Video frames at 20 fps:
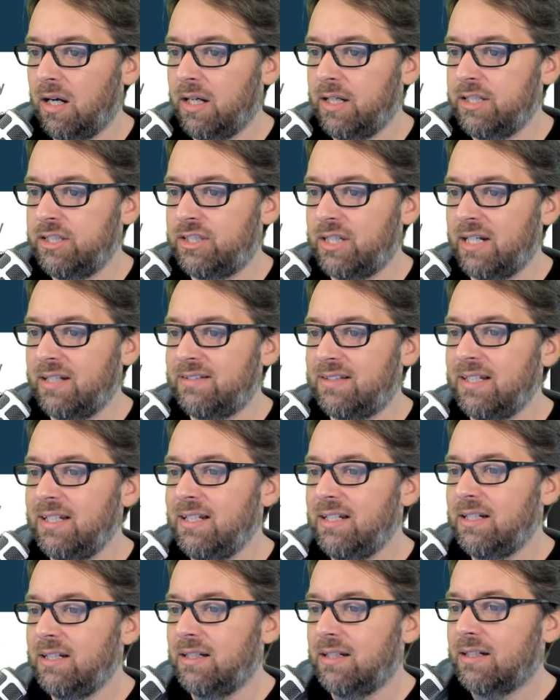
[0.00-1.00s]

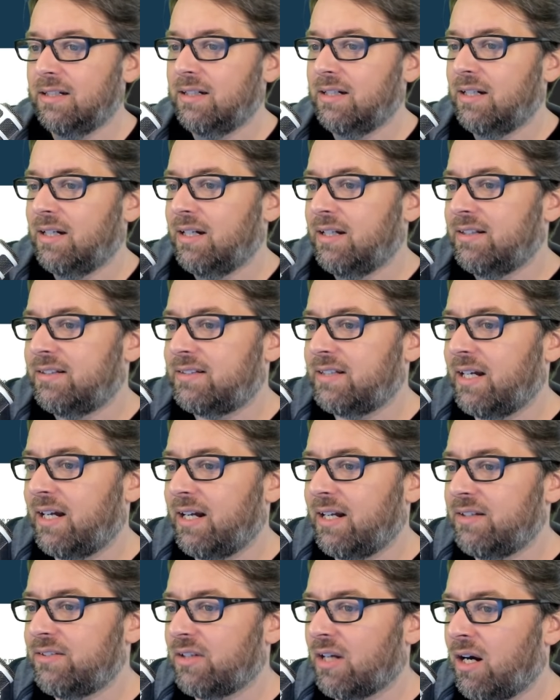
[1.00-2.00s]
Jay-Z
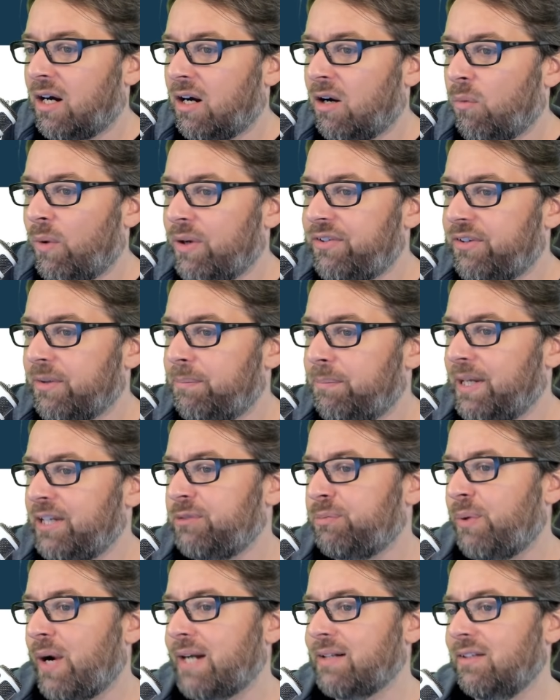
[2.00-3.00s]
says, what's the
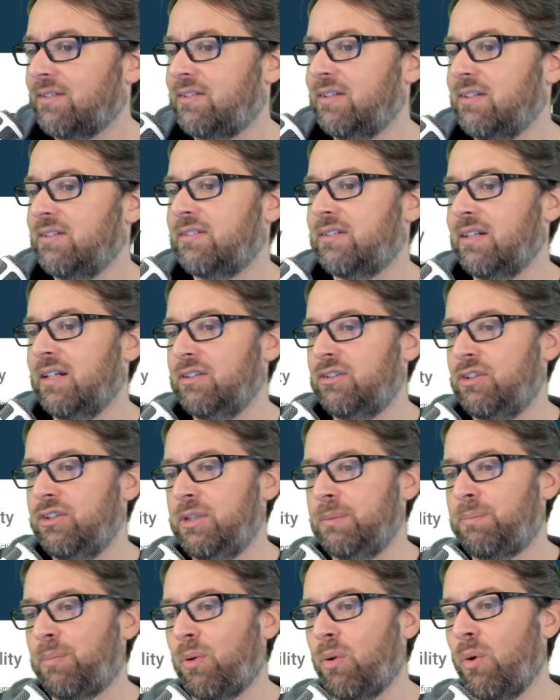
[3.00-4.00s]
best practices to
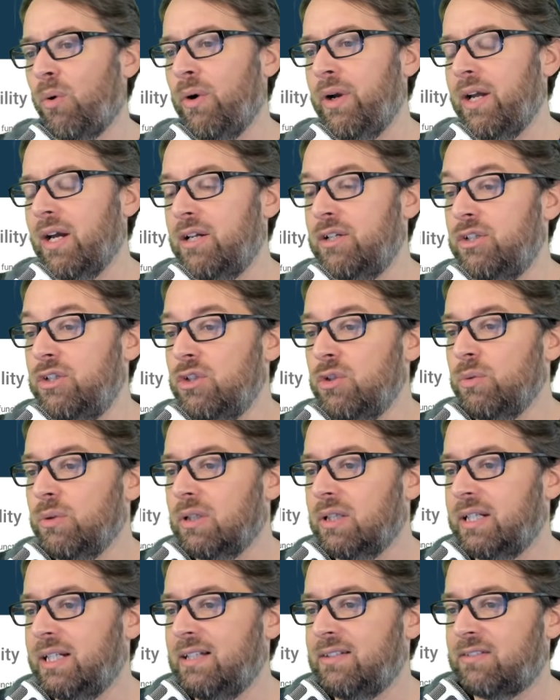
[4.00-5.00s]
deploy a new
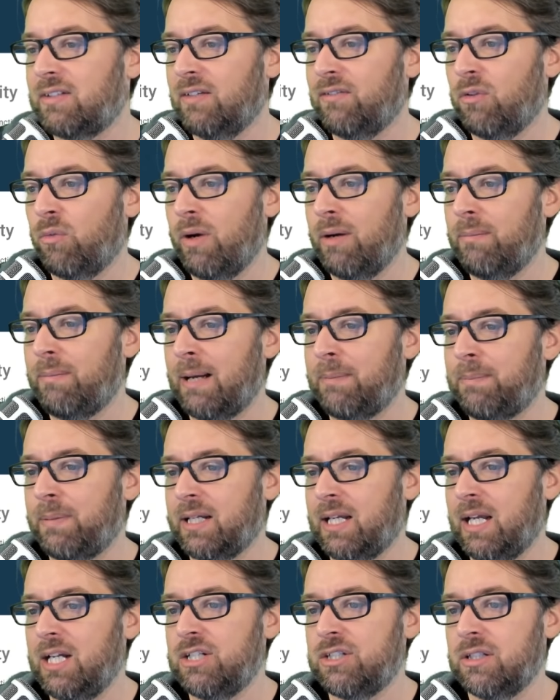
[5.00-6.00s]
release of a web
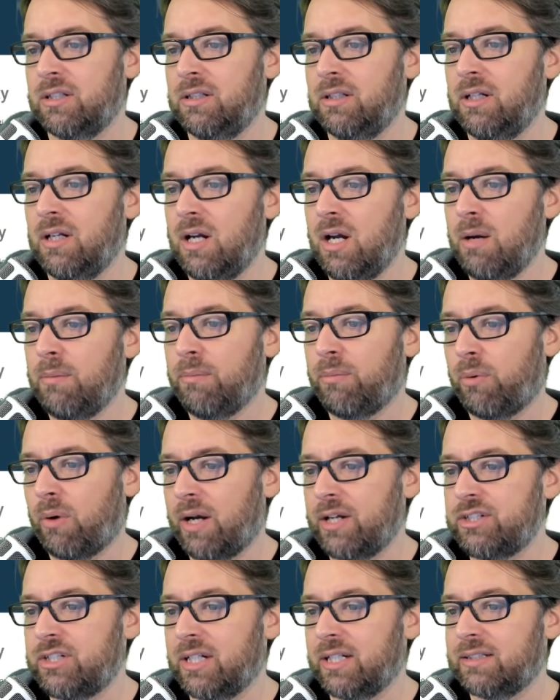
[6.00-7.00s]
application
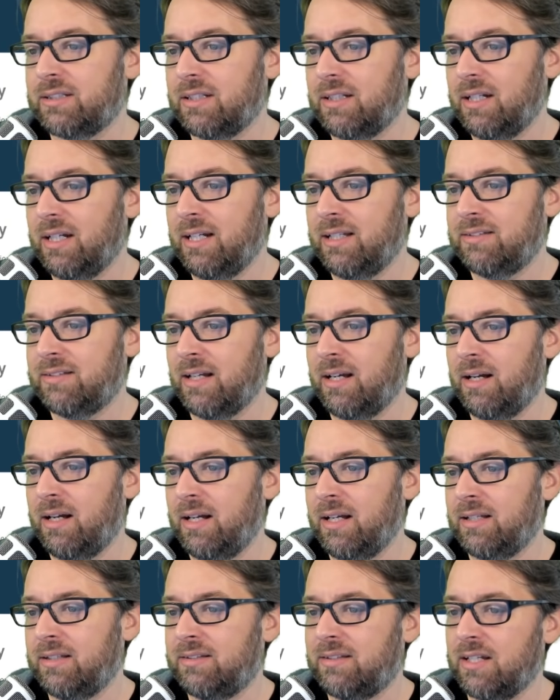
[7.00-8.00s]
project,
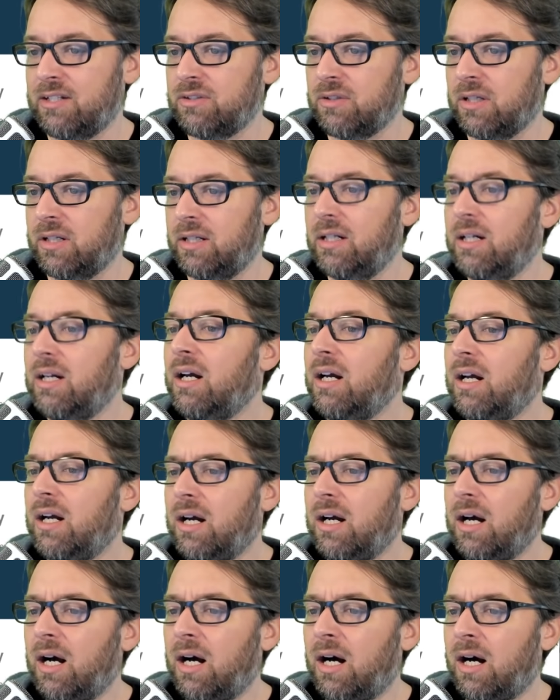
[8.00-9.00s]
etc.,
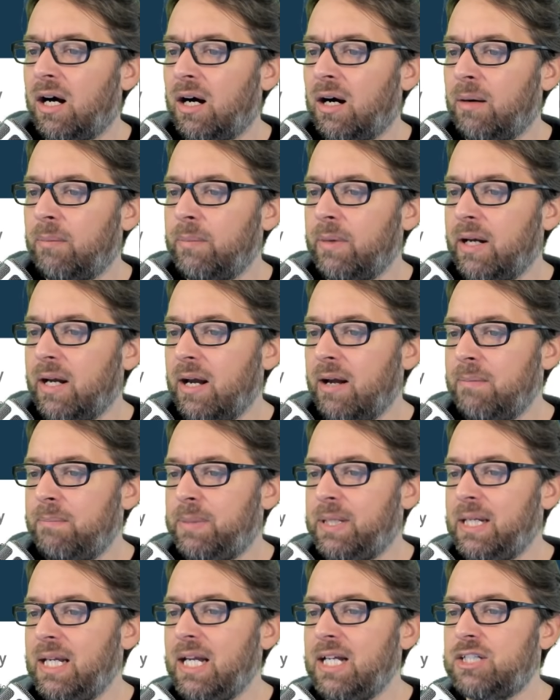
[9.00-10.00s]

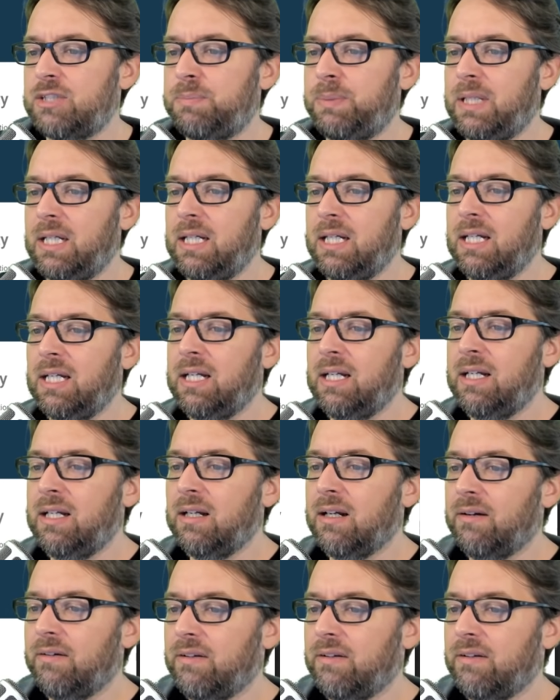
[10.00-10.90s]
PHP